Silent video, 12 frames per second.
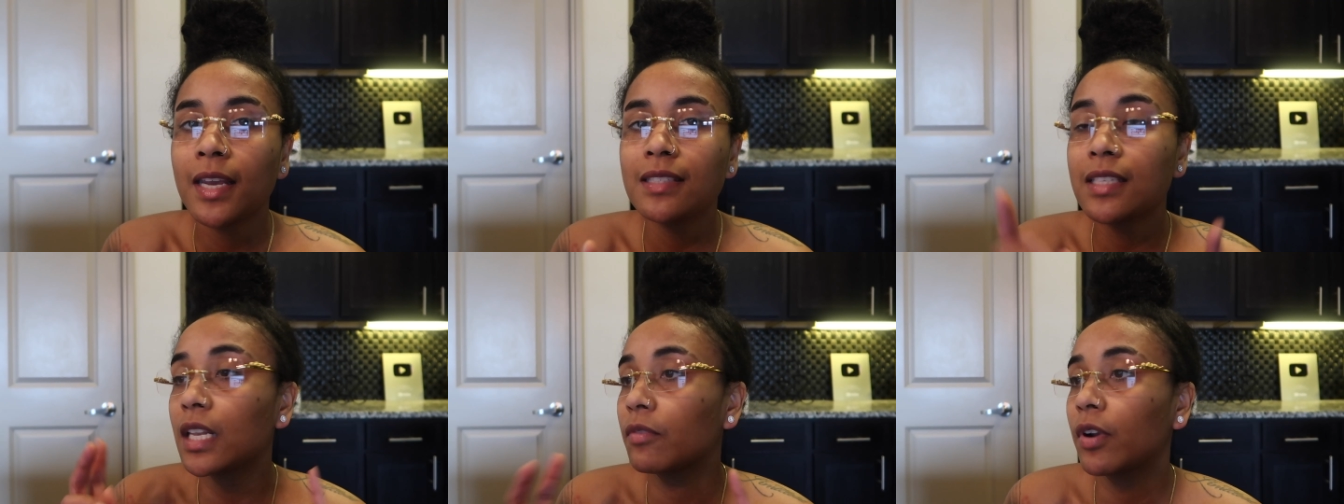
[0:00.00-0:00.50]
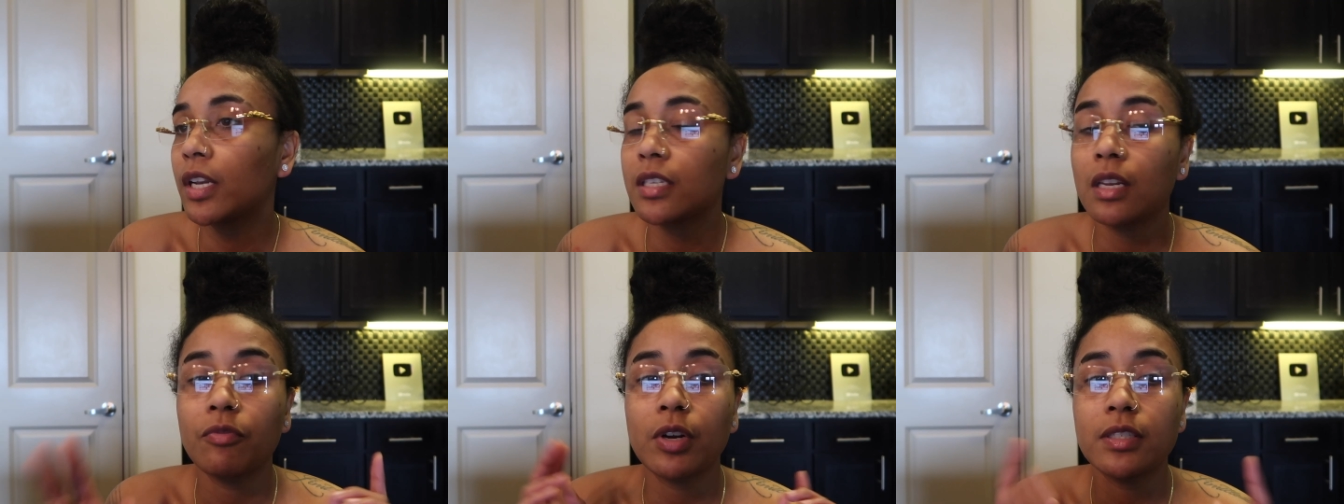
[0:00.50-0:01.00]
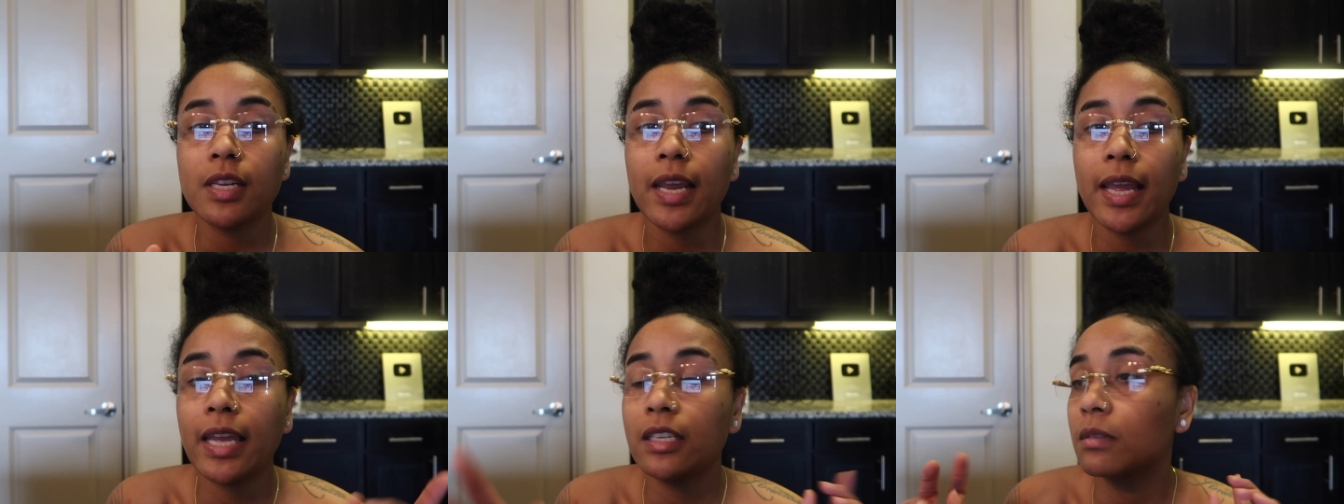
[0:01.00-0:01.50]
And tell a friend and tell a friend
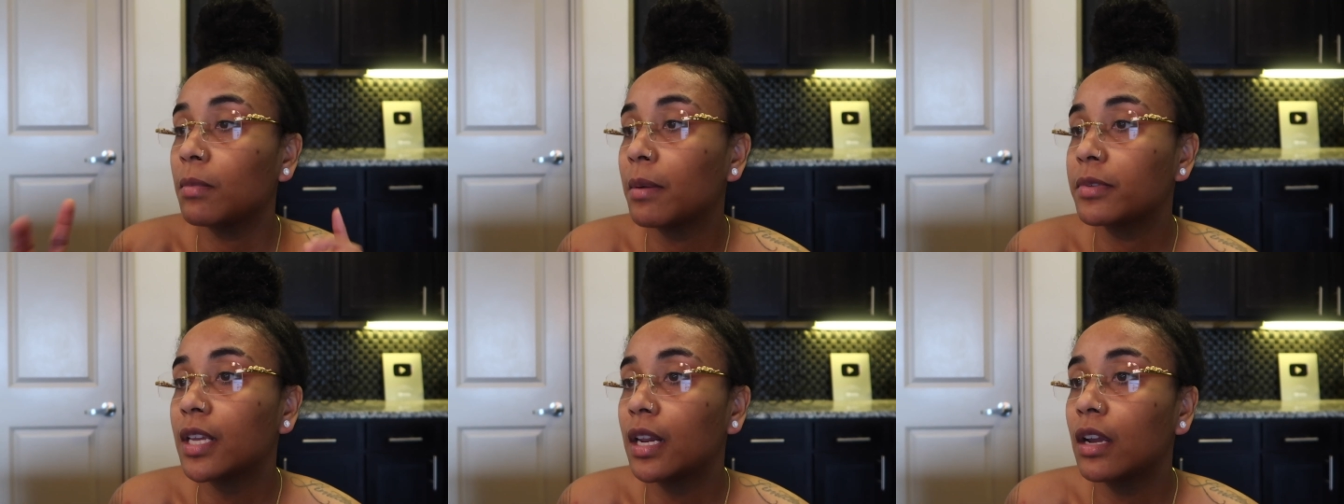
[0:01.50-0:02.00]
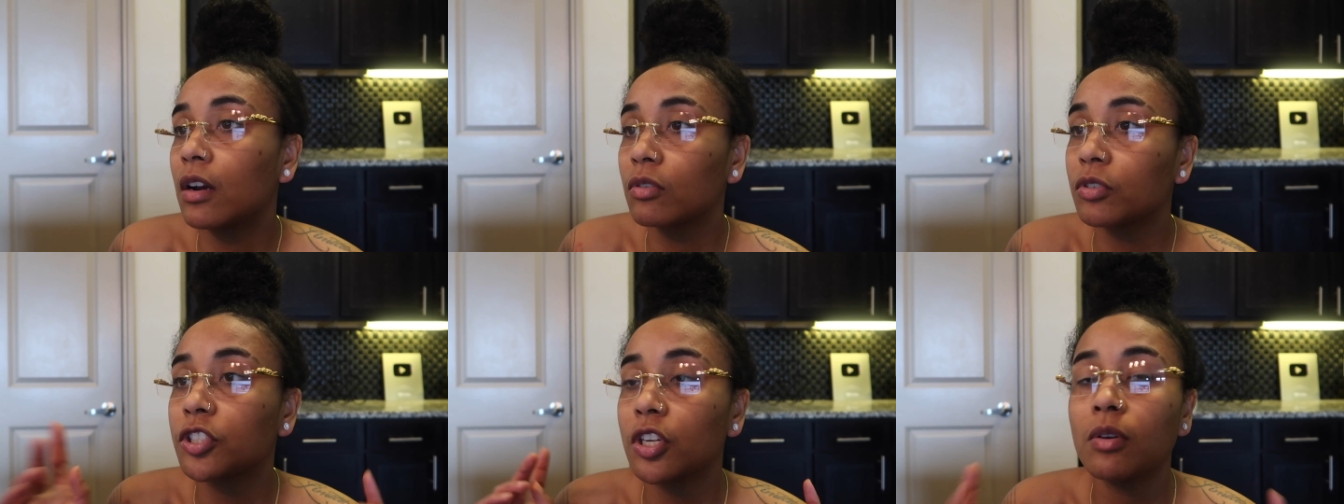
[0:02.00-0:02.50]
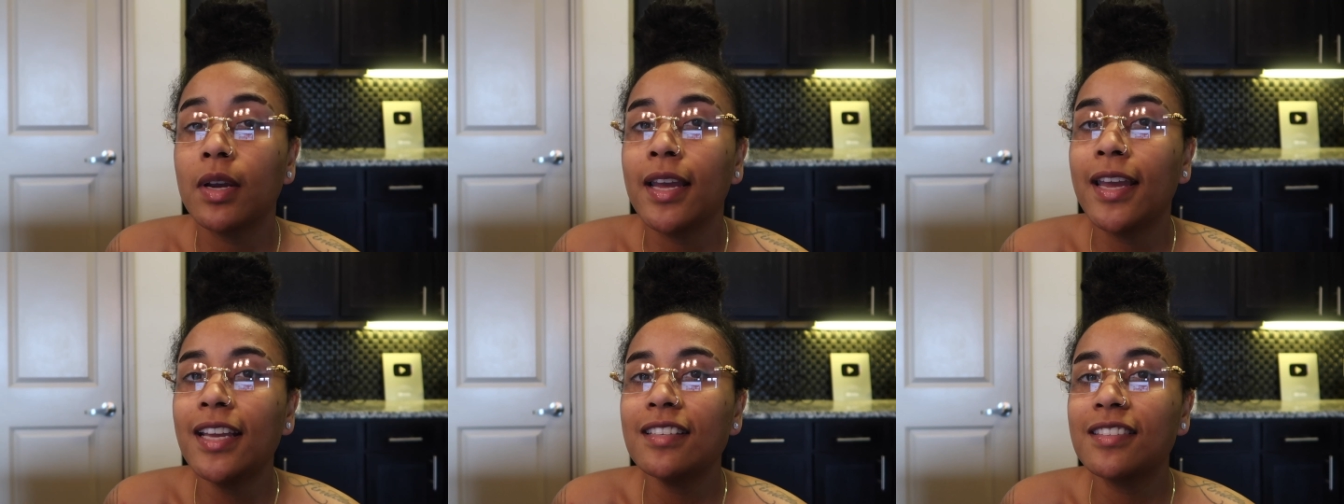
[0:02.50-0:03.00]
today ain't your mama, today Uncle
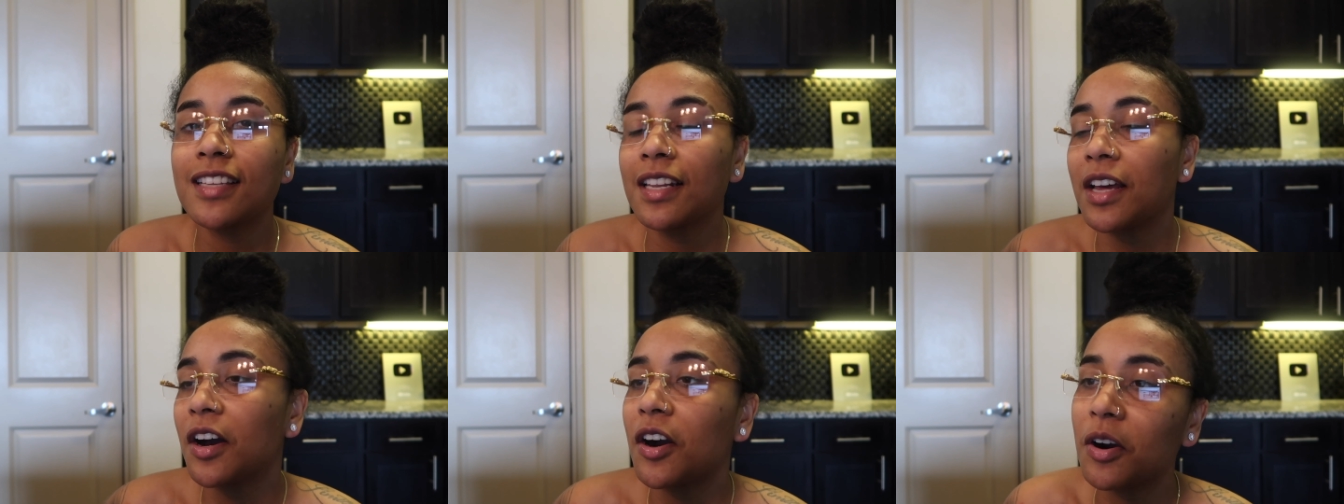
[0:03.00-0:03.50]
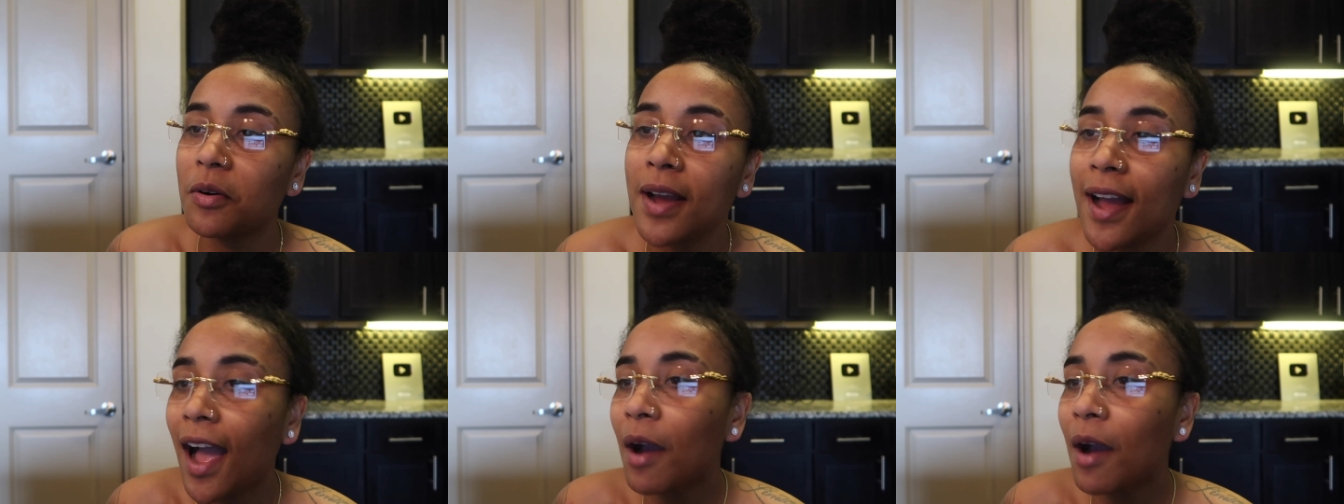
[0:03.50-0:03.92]
Joe. He's still a hoe.